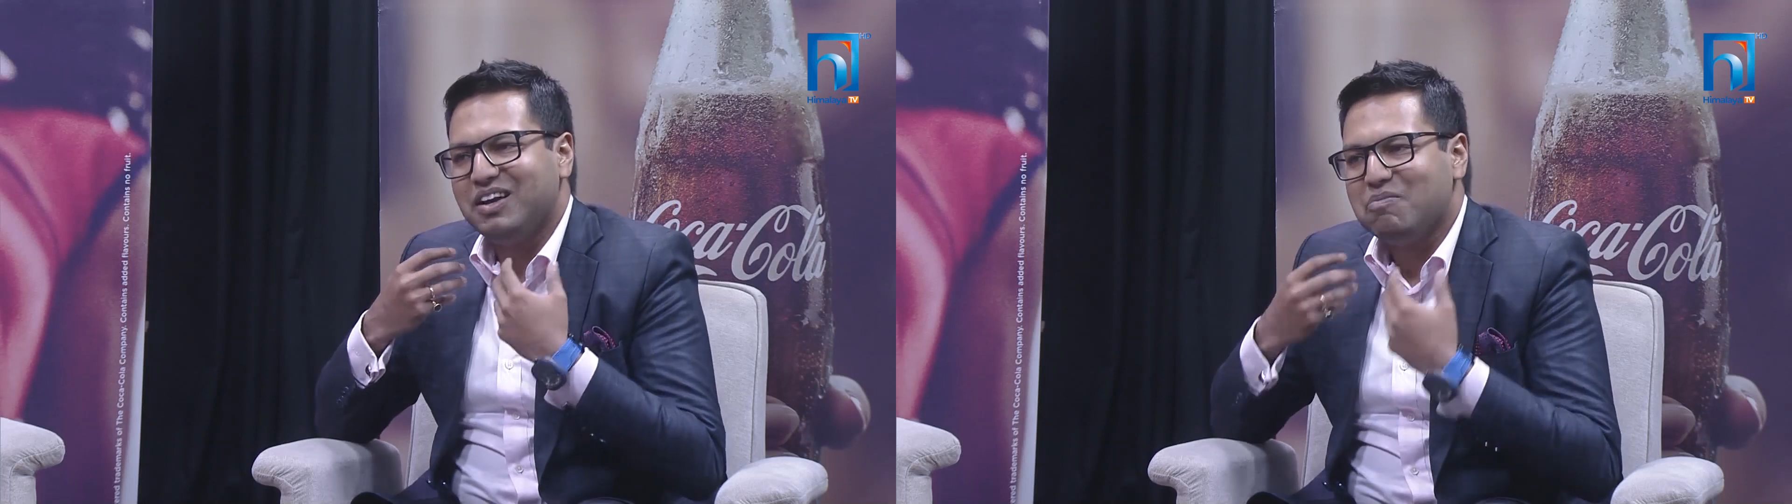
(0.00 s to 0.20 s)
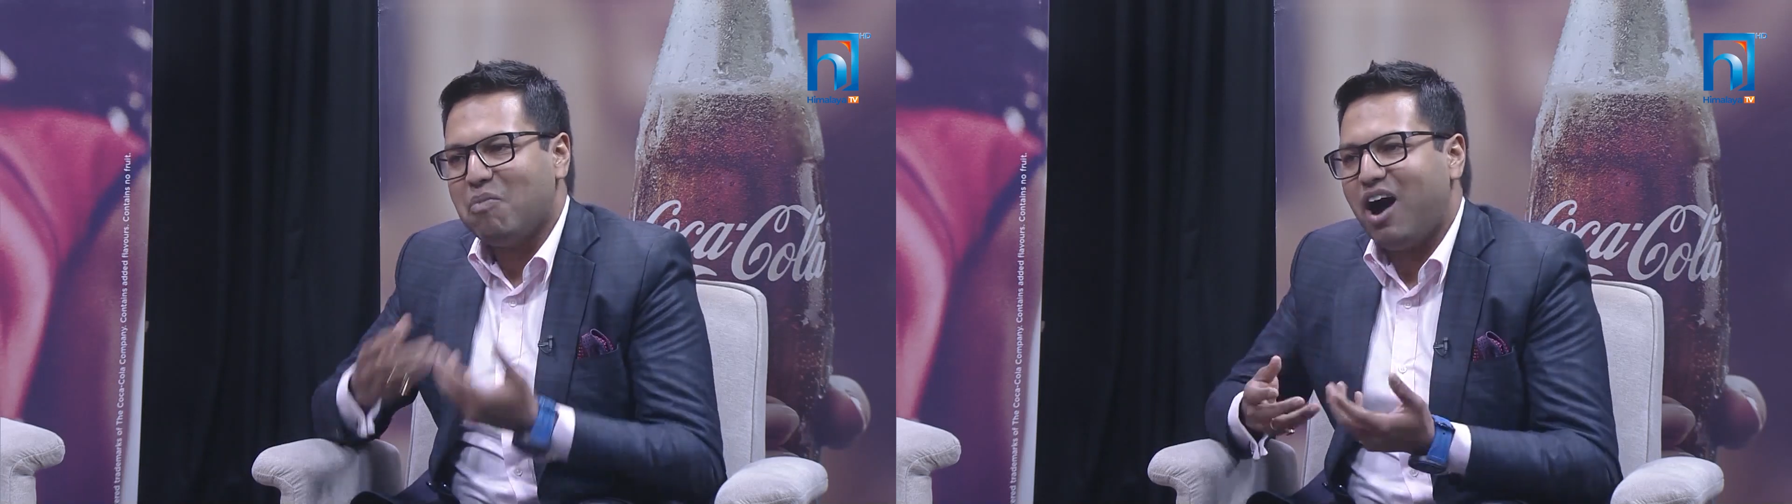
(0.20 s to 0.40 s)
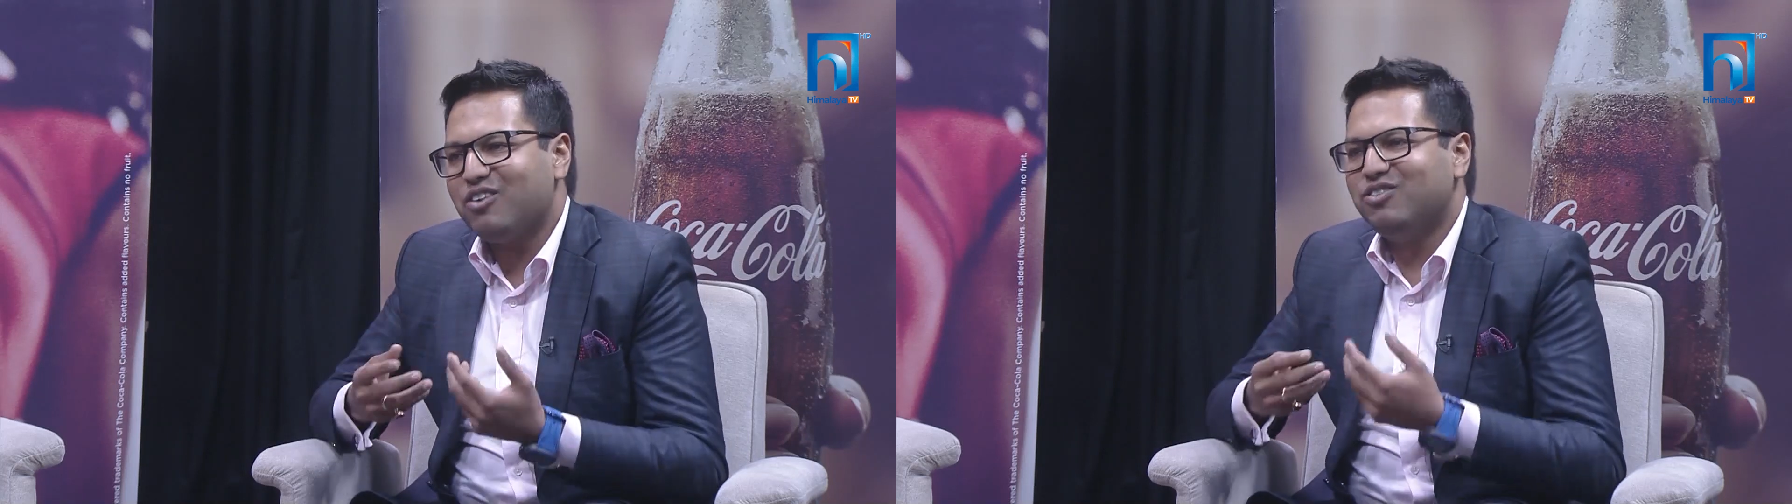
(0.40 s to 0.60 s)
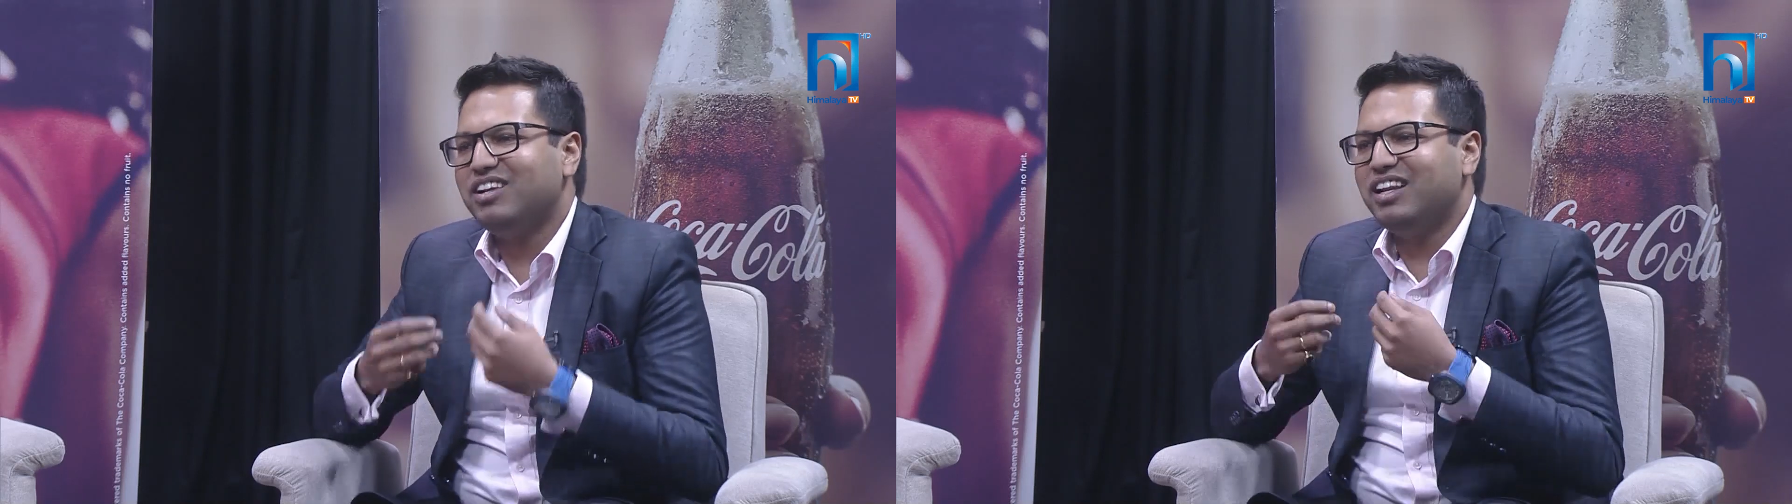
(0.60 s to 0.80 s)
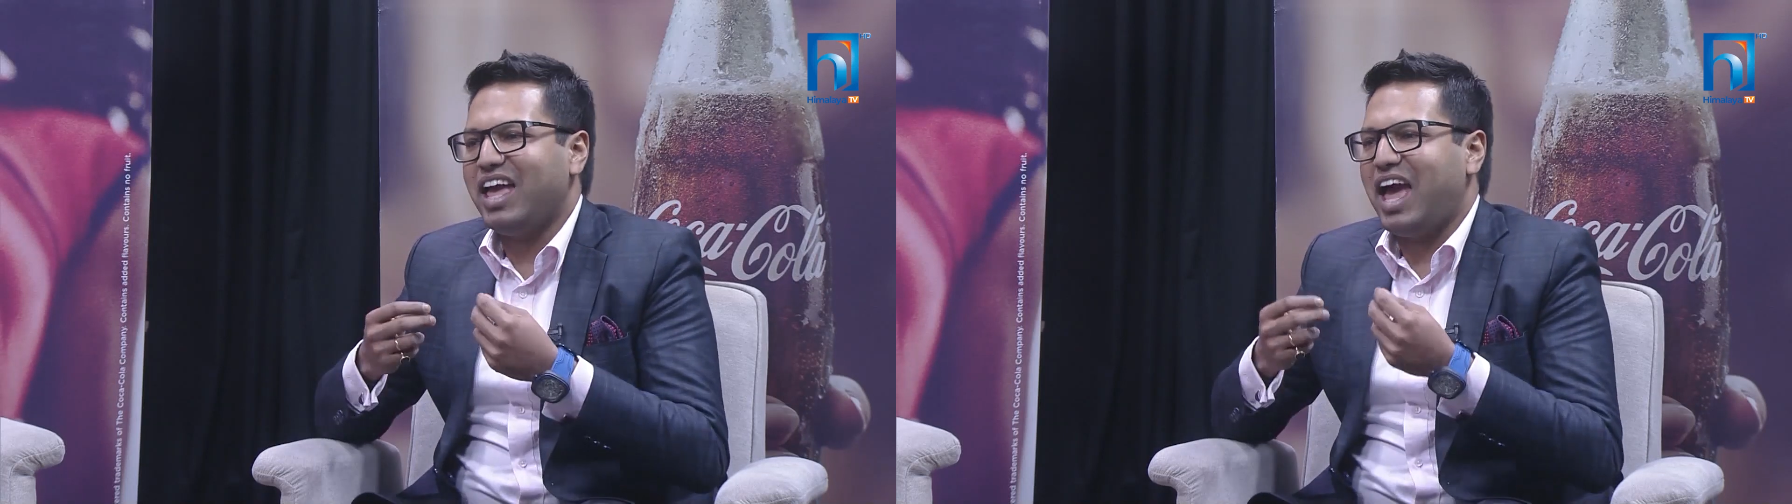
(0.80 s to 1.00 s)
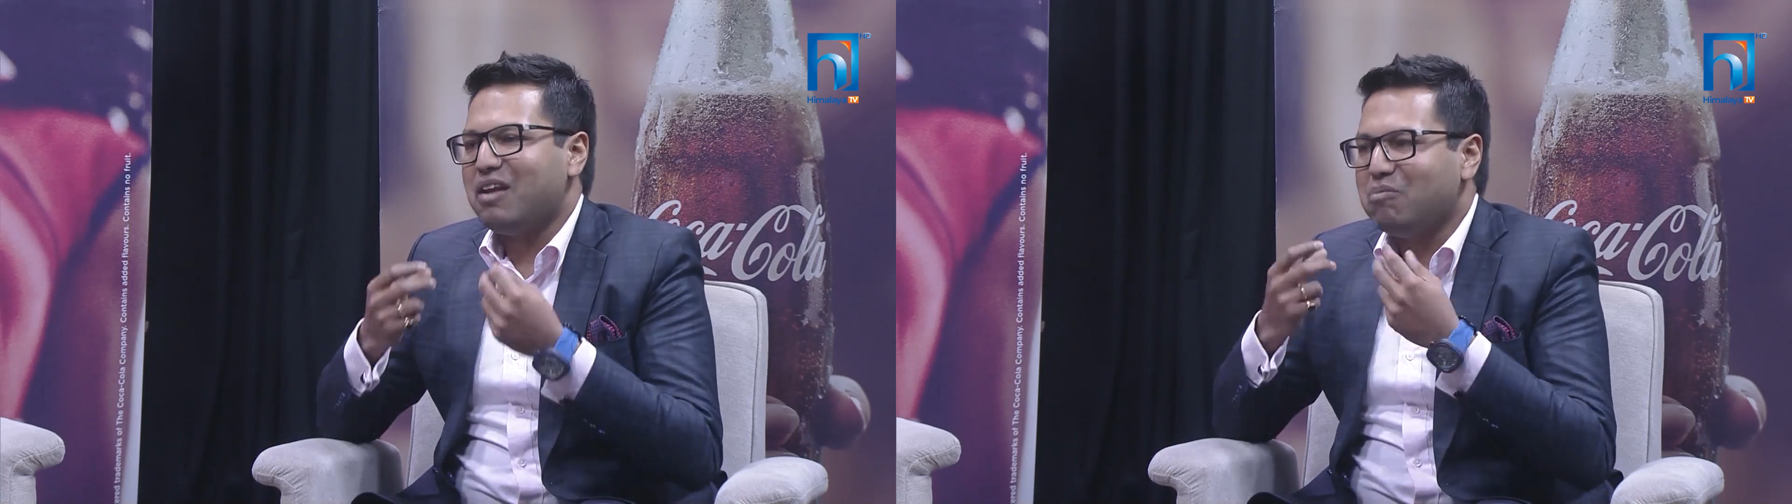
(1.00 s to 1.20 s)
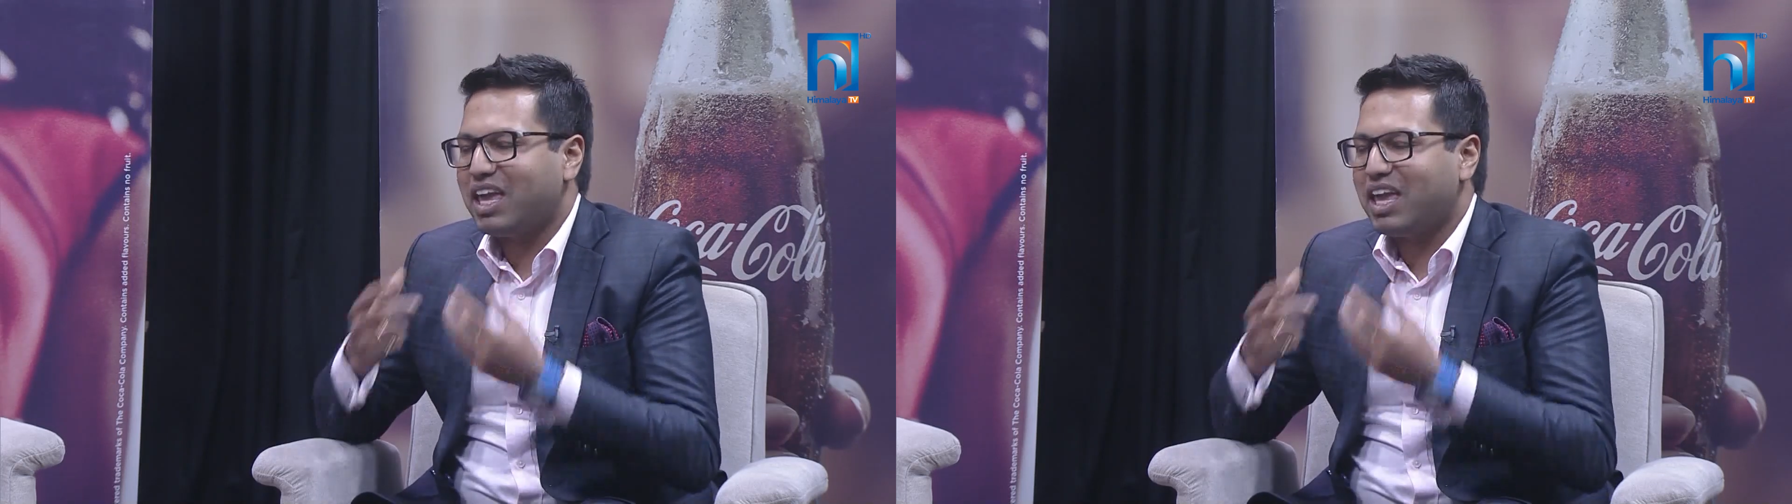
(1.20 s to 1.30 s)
marvel and